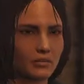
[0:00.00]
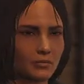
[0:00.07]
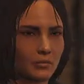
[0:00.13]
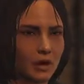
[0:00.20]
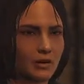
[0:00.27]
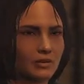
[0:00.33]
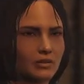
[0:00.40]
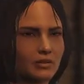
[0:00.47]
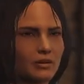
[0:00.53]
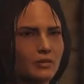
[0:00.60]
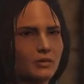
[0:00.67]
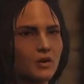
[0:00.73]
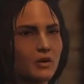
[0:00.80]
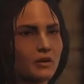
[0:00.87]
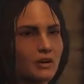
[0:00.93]
you mind telling
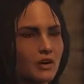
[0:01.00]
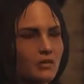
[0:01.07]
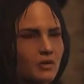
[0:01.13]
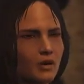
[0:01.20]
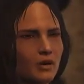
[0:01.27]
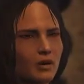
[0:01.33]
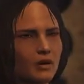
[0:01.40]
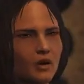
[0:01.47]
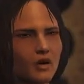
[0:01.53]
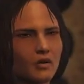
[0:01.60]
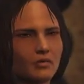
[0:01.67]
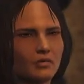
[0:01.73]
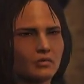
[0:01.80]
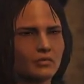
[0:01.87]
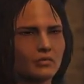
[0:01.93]
me what you're doing here?
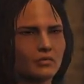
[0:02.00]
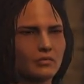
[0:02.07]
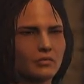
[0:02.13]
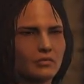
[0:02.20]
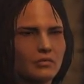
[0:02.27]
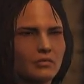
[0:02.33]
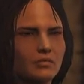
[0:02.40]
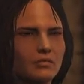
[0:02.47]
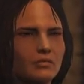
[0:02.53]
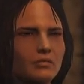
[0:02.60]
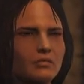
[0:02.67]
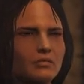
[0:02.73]
Well,